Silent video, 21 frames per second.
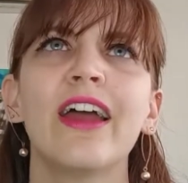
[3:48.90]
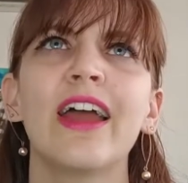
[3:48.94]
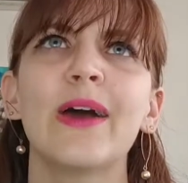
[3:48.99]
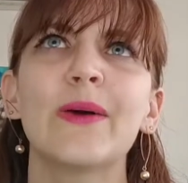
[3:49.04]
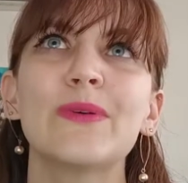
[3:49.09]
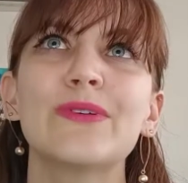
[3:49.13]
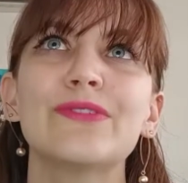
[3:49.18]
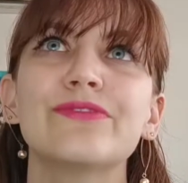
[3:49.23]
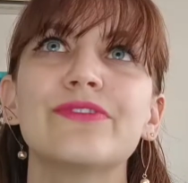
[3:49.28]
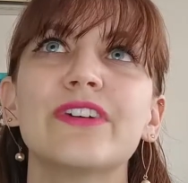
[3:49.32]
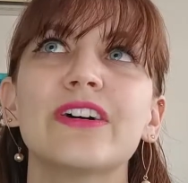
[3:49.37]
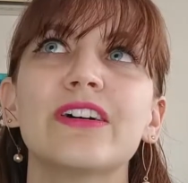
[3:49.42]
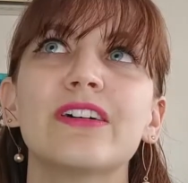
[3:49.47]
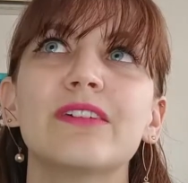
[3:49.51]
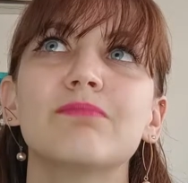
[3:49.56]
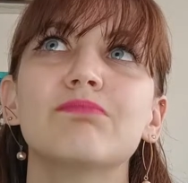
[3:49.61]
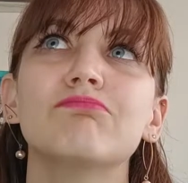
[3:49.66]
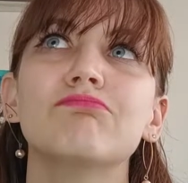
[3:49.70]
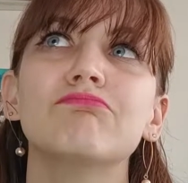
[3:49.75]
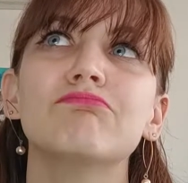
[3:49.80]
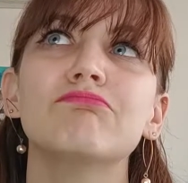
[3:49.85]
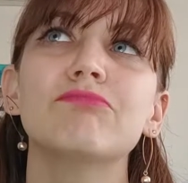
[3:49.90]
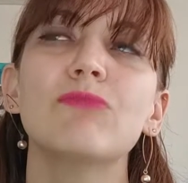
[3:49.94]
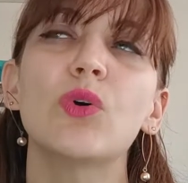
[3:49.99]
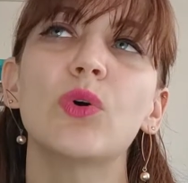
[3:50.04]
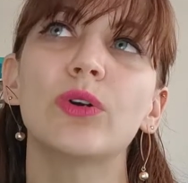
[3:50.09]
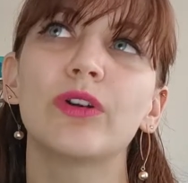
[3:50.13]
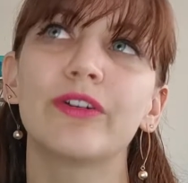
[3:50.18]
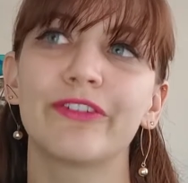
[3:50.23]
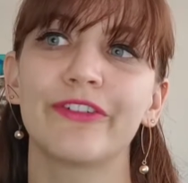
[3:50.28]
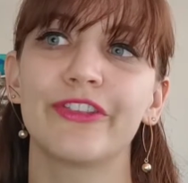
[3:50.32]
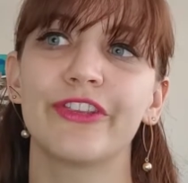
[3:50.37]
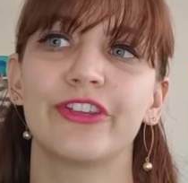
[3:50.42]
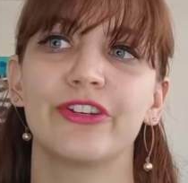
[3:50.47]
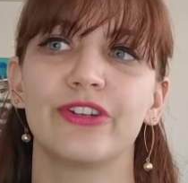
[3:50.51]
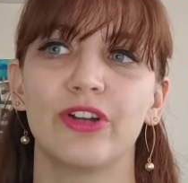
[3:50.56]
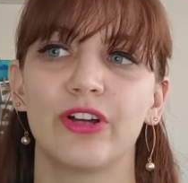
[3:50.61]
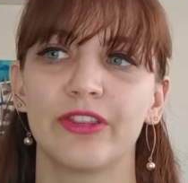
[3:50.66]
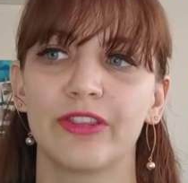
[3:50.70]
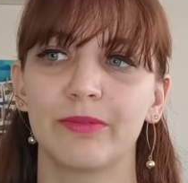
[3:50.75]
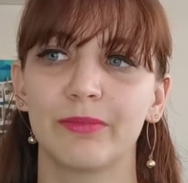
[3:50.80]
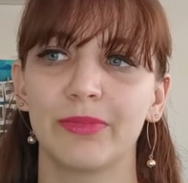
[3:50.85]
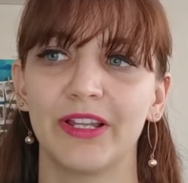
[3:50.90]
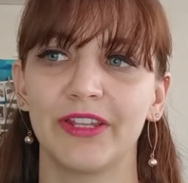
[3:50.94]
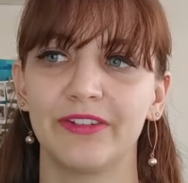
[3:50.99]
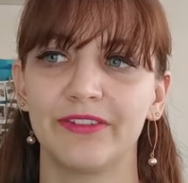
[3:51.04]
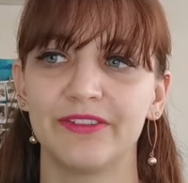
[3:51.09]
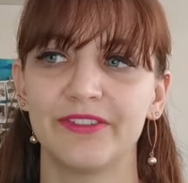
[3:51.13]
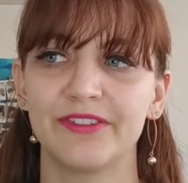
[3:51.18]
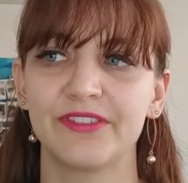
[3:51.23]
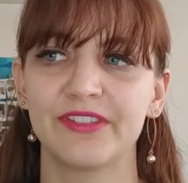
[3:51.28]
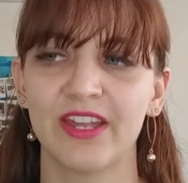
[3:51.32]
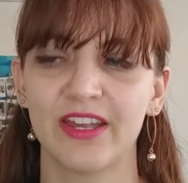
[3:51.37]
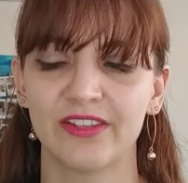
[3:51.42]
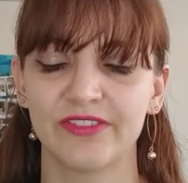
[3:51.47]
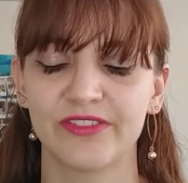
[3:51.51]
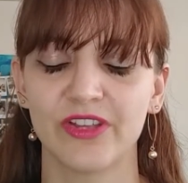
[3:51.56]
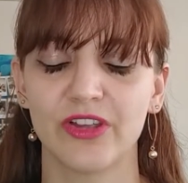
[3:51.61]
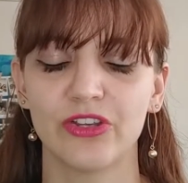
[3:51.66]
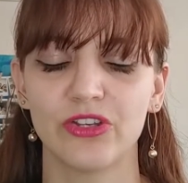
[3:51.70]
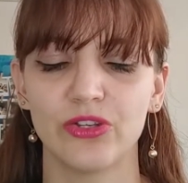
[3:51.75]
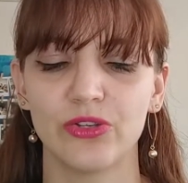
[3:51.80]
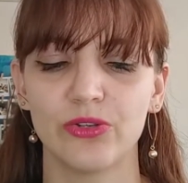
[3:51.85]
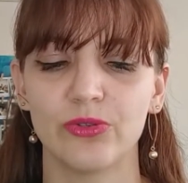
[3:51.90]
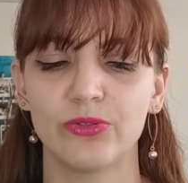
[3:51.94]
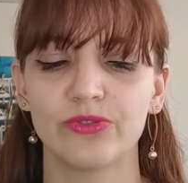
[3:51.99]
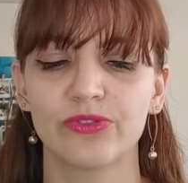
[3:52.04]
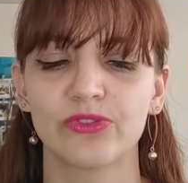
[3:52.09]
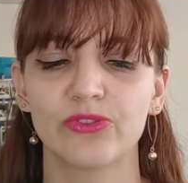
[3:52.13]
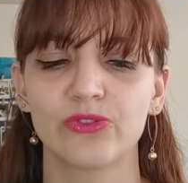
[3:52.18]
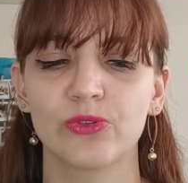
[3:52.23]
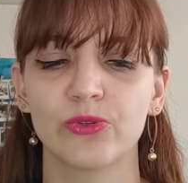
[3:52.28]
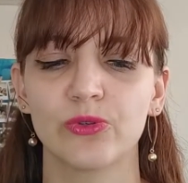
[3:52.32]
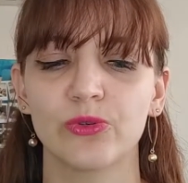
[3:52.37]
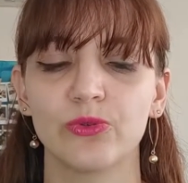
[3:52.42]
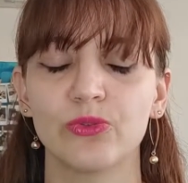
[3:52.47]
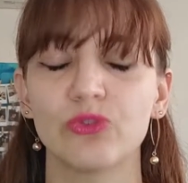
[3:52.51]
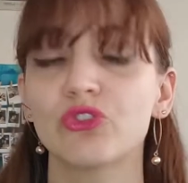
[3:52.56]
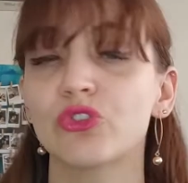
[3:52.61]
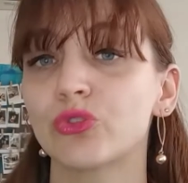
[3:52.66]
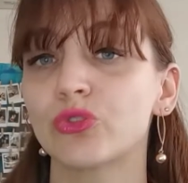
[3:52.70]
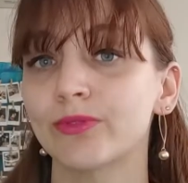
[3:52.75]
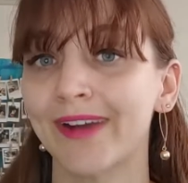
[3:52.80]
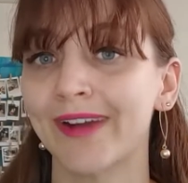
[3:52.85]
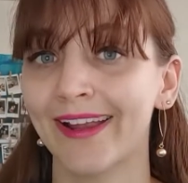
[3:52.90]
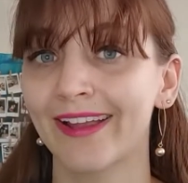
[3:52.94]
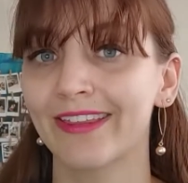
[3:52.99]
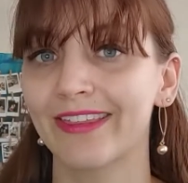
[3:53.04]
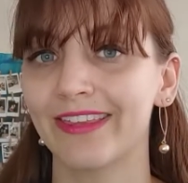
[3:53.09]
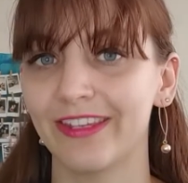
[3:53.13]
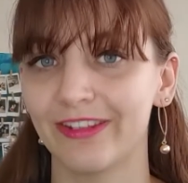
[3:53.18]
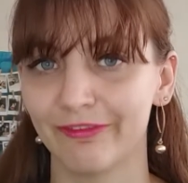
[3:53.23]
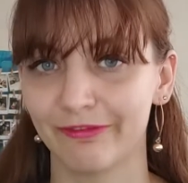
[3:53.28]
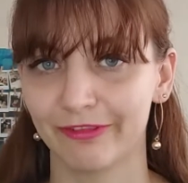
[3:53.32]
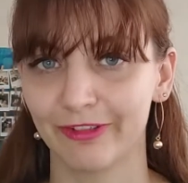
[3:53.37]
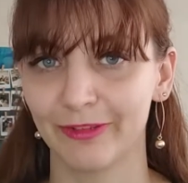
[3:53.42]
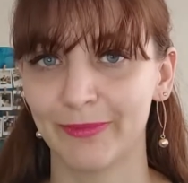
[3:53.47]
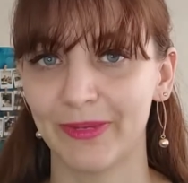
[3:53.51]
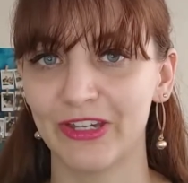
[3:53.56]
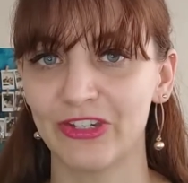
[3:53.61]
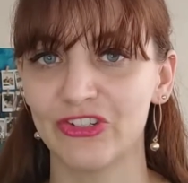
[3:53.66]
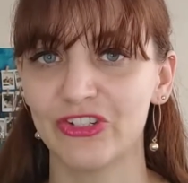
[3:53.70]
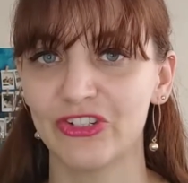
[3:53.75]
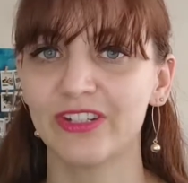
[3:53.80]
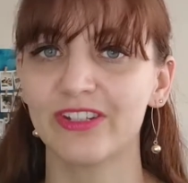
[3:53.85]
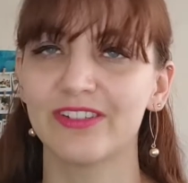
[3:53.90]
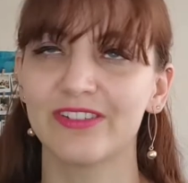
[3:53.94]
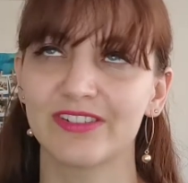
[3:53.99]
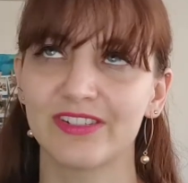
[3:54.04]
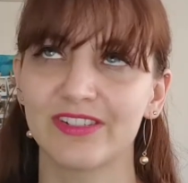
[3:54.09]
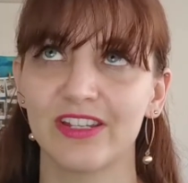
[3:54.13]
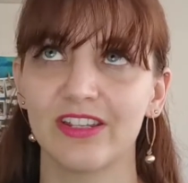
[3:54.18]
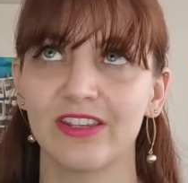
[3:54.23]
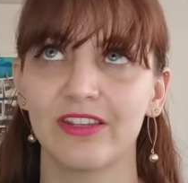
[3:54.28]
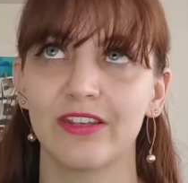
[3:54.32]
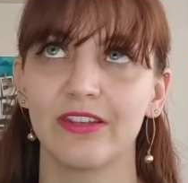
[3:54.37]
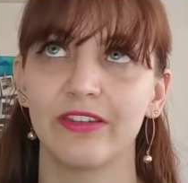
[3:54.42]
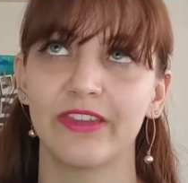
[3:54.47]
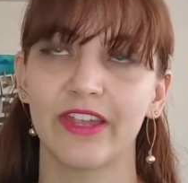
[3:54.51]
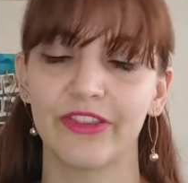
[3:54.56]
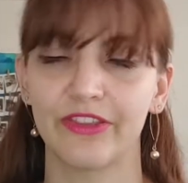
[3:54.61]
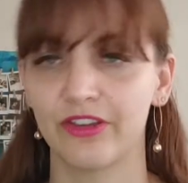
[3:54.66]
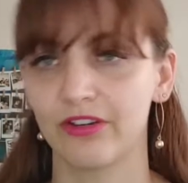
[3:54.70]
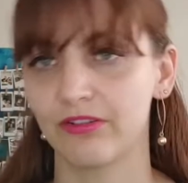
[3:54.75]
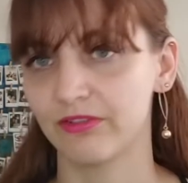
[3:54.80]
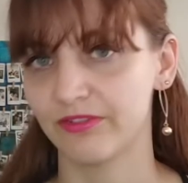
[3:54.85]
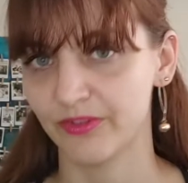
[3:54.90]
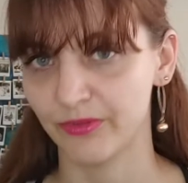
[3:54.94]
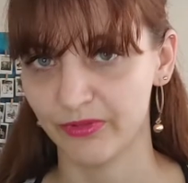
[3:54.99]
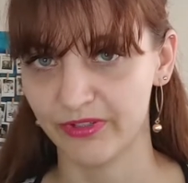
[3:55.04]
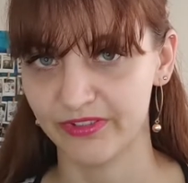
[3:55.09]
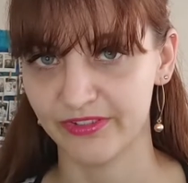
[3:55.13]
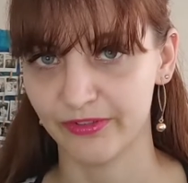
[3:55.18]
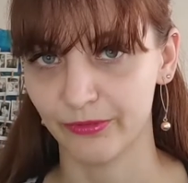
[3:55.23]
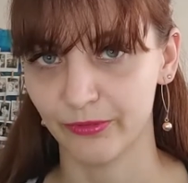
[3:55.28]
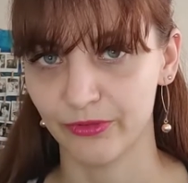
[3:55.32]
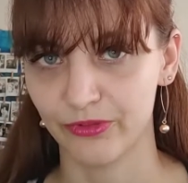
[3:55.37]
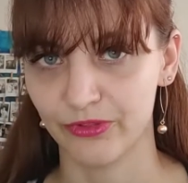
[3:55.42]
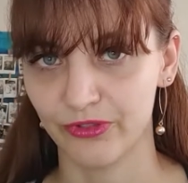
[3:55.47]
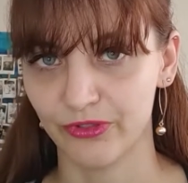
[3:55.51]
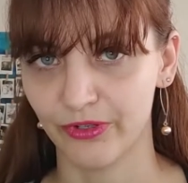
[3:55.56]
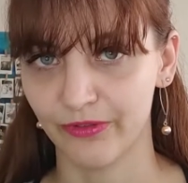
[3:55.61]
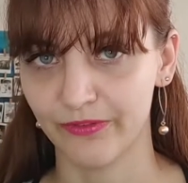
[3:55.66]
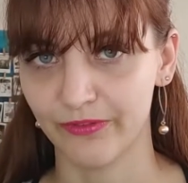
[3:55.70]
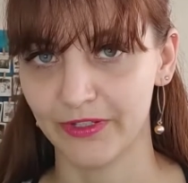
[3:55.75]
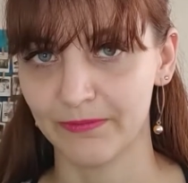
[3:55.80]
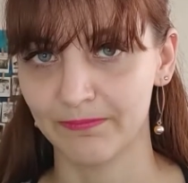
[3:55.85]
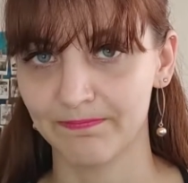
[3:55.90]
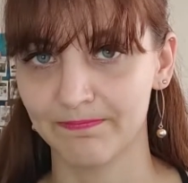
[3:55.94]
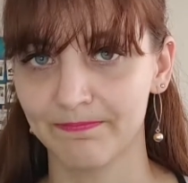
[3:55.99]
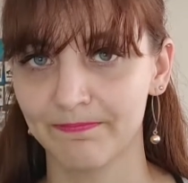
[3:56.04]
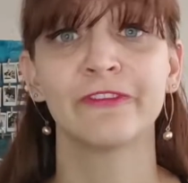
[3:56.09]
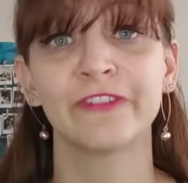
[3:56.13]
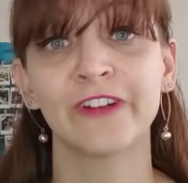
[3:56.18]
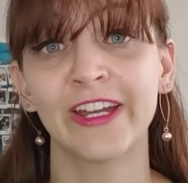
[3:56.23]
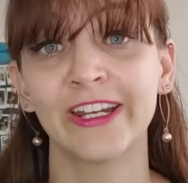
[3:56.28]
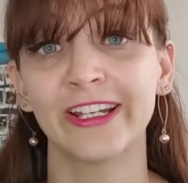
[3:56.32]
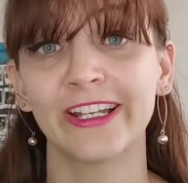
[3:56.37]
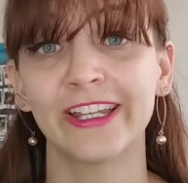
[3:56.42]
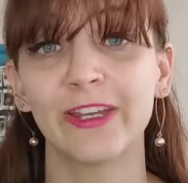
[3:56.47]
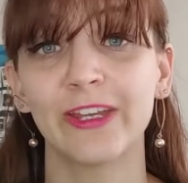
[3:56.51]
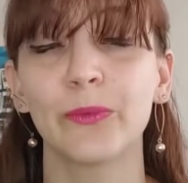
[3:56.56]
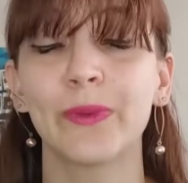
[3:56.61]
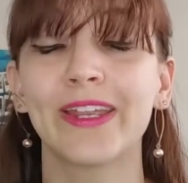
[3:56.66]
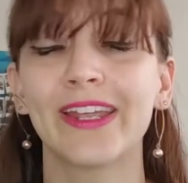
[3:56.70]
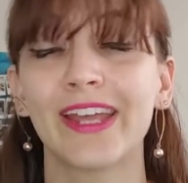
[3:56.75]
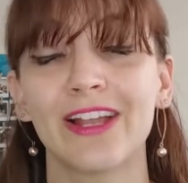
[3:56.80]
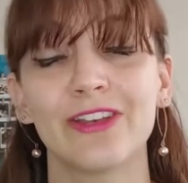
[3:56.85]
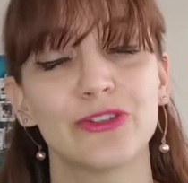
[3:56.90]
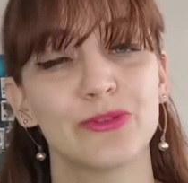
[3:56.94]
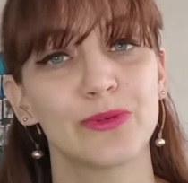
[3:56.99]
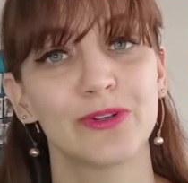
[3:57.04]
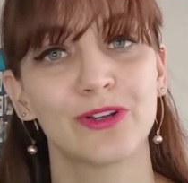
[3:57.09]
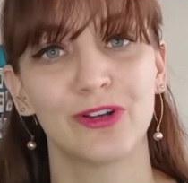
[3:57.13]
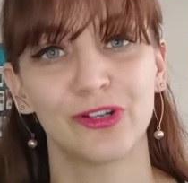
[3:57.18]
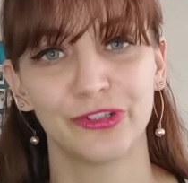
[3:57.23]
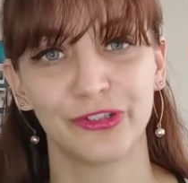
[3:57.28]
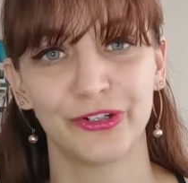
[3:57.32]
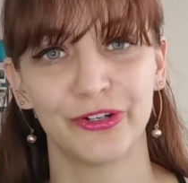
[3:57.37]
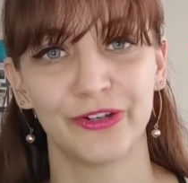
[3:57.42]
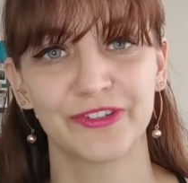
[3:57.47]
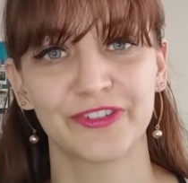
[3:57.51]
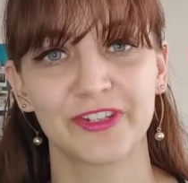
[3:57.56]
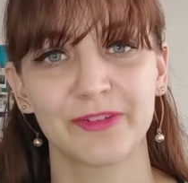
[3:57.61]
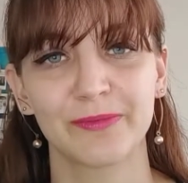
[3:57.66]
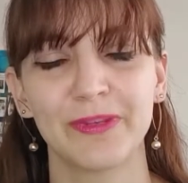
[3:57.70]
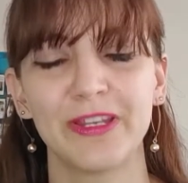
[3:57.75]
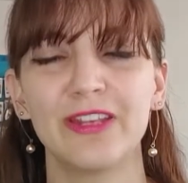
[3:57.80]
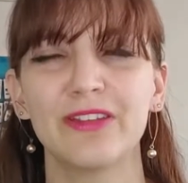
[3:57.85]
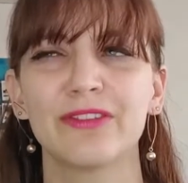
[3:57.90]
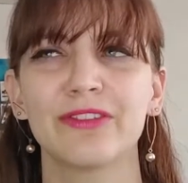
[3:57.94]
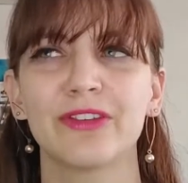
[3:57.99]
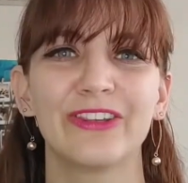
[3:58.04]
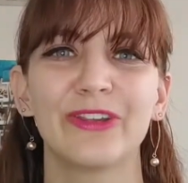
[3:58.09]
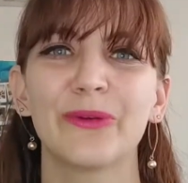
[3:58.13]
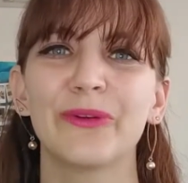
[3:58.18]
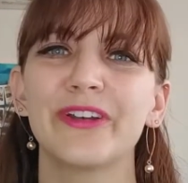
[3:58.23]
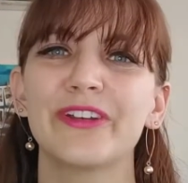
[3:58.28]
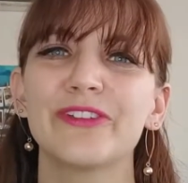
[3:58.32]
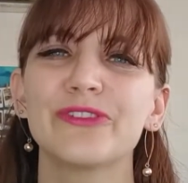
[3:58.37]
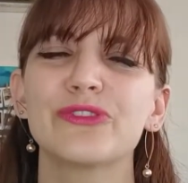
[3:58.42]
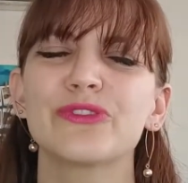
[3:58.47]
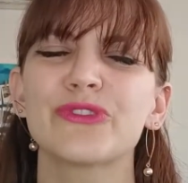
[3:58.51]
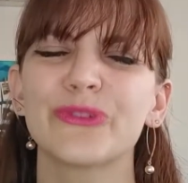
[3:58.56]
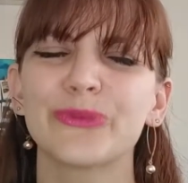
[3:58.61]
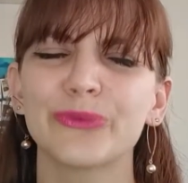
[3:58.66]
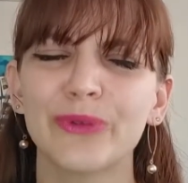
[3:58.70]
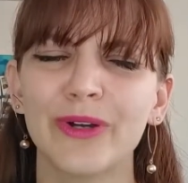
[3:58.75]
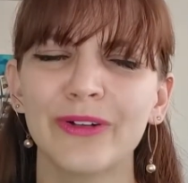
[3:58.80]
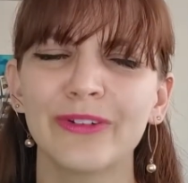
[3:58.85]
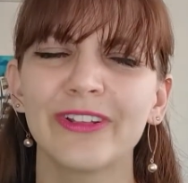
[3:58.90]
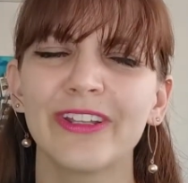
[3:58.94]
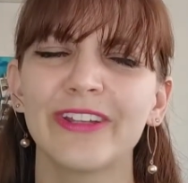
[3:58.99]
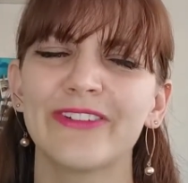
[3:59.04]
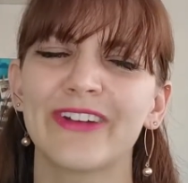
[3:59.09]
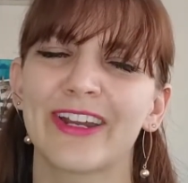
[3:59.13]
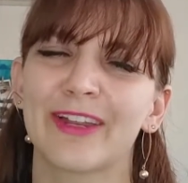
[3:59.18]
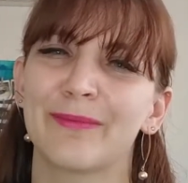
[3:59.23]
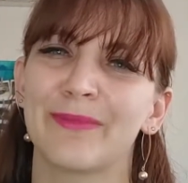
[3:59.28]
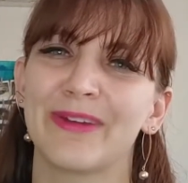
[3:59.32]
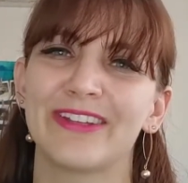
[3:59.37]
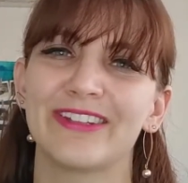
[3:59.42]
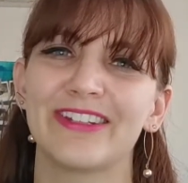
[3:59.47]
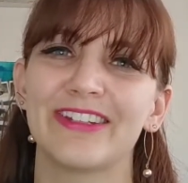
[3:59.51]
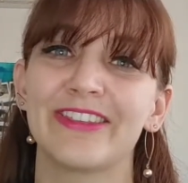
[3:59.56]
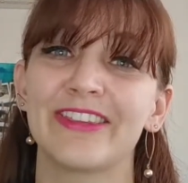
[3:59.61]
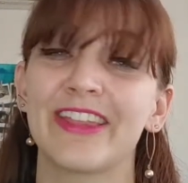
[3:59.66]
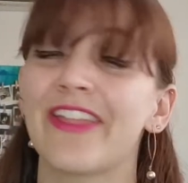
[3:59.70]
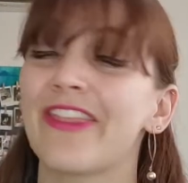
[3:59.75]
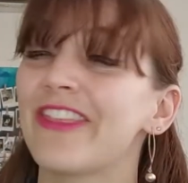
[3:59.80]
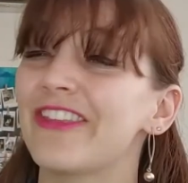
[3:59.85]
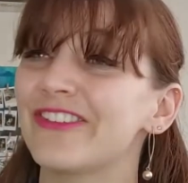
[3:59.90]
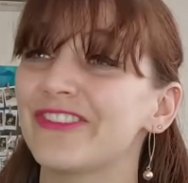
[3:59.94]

However, more often than not, the blood tests are used to track the inflammation and see that there is a resolution of it. Finally, we can do a colonoscopy, though it is strongly recommended that